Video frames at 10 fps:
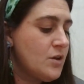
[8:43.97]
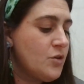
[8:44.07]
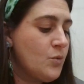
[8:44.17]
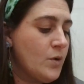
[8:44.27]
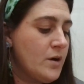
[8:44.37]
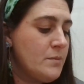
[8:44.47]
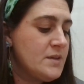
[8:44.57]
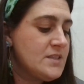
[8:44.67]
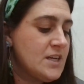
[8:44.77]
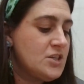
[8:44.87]
The word
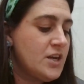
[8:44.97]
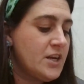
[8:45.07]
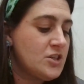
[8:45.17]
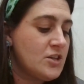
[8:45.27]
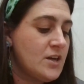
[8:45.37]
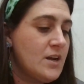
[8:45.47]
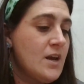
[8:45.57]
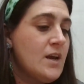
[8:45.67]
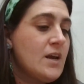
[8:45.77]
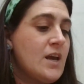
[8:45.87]
miscegenation
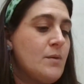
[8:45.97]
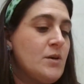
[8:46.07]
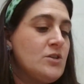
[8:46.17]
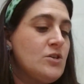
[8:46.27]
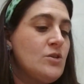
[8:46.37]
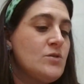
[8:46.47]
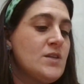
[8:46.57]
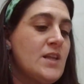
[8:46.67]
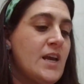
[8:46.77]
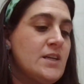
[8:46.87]
came into use
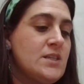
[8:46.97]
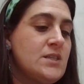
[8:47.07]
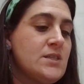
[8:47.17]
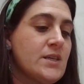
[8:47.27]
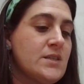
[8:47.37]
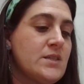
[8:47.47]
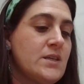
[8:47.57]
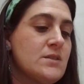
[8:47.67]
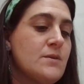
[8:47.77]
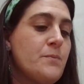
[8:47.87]
in the
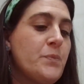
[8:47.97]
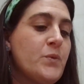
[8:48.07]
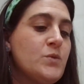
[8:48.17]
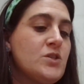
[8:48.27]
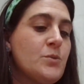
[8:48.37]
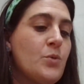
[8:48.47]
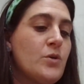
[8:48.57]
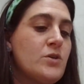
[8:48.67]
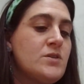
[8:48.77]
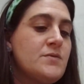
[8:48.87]
1860s when
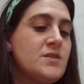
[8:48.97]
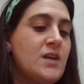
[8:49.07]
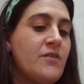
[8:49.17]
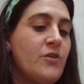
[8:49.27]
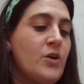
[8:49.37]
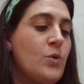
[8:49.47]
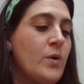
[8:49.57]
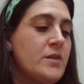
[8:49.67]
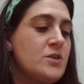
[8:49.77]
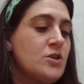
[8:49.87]
supporters of slavery
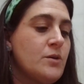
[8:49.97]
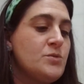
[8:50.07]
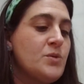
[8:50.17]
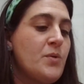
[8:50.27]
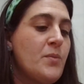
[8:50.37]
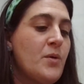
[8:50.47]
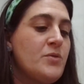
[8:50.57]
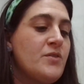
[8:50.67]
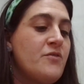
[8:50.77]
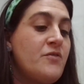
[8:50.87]
coined the term to promote
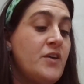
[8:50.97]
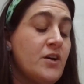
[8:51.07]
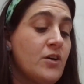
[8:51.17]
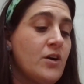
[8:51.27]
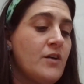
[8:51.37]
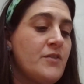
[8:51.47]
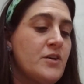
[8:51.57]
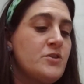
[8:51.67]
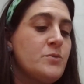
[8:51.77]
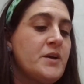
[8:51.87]
the fear of
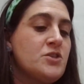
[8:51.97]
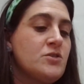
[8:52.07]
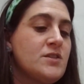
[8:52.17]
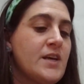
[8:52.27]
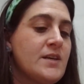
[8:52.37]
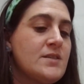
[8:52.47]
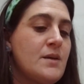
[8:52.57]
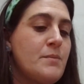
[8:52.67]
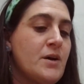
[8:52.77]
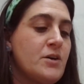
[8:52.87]
interracial sex
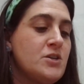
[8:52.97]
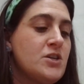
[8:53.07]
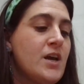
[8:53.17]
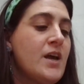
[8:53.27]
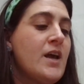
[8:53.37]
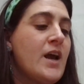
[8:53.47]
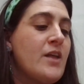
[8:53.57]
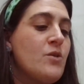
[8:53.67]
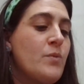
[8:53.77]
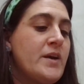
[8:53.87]
and marriage
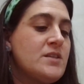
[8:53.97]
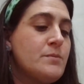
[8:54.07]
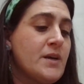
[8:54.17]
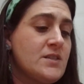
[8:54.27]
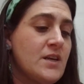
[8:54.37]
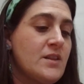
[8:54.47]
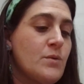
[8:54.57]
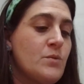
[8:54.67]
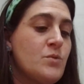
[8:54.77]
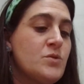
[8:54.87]
and the race mixing
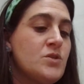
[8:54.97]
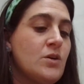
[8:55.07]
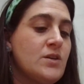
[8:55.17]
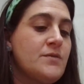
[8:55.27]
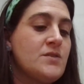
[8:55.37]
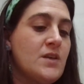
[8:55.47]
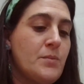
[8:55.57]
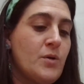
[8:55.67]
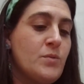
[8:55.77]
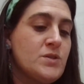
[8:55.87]
that would result if
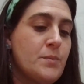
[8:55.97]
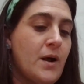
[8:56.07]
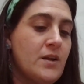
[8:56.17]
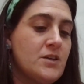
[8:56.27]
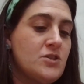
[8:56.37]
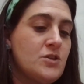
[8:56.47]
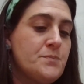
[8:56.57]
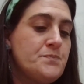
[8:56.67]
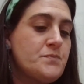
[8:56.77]
slavery was abolished.